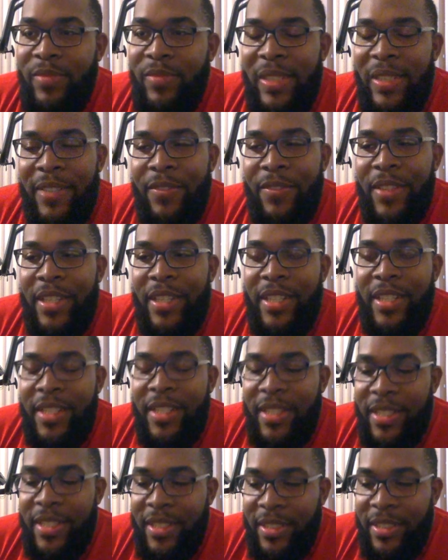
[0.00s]
if
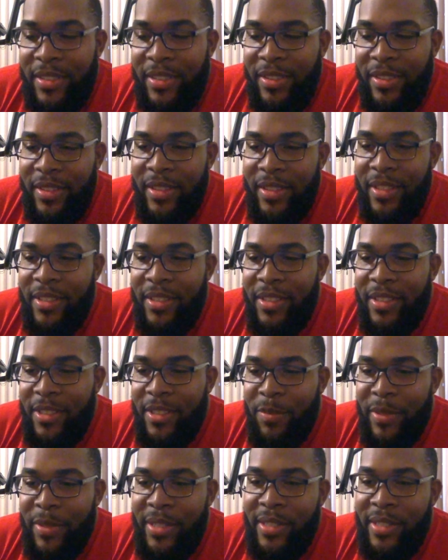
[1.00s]
anything, this is
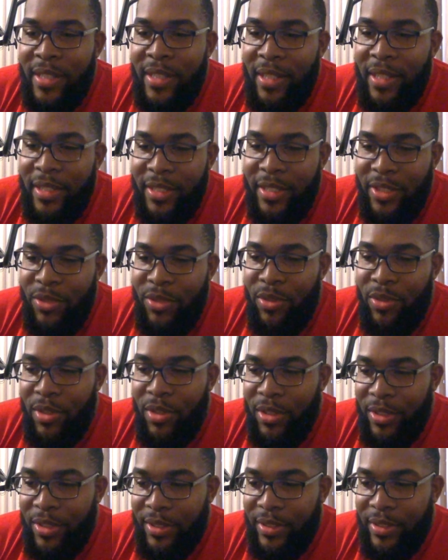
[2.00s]
me selling you
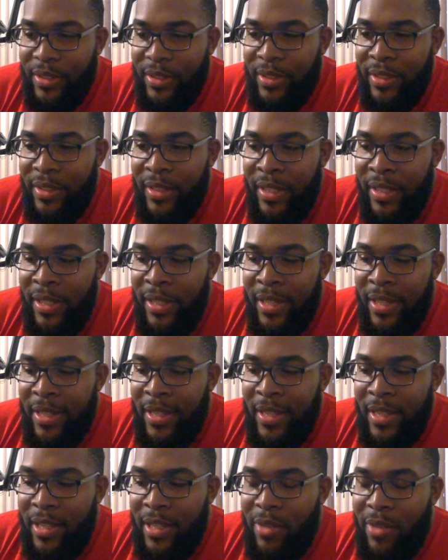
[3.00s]
on
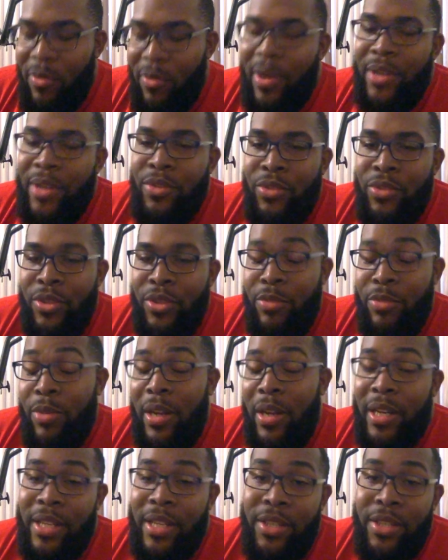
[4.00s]
why you should probably